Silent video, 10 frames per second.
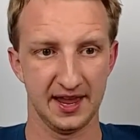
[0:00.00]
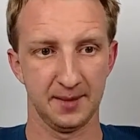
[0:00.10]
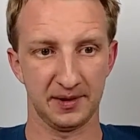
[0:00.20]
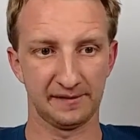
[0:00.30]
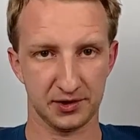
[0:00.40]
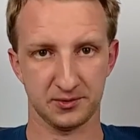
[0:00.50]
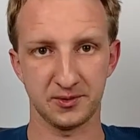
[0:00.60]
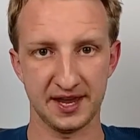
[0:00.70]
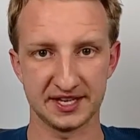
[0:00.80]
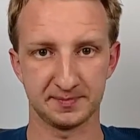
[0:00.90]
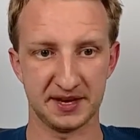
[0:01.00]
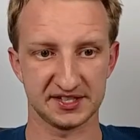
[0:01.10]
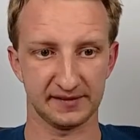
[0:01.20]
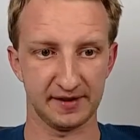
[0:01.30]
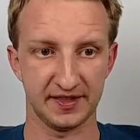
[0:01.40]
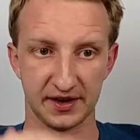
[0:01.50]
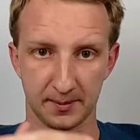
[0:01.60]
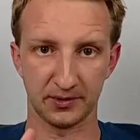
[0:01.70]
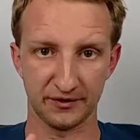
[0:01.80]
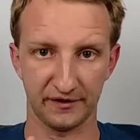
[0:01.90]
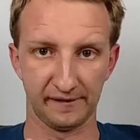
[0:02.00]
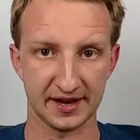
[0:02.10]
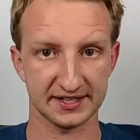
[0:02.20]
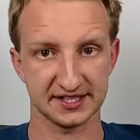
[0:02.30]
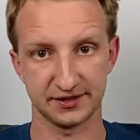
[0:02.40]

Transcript: but click-through rate is basically the number of clicks